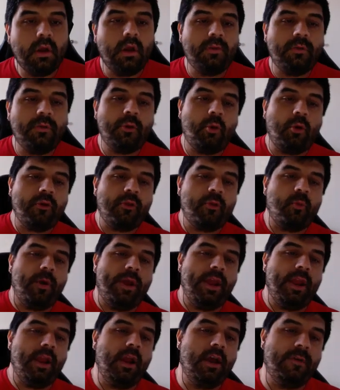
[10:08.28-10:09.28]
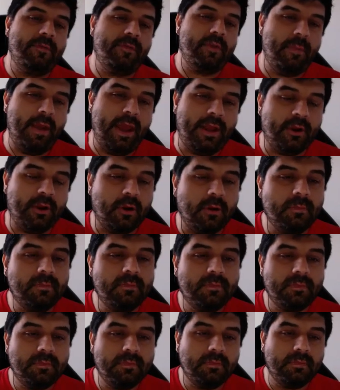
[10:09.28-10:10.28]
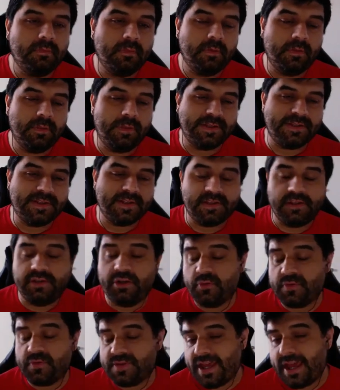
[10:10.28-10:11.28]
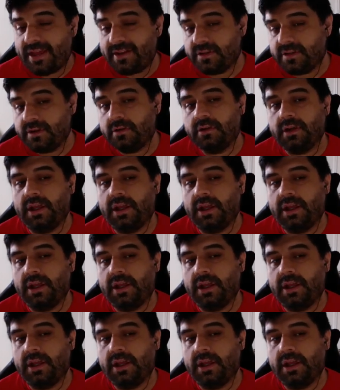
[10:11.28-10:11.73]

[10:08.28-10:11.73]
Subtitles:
The north wing of the manor. This is a new set.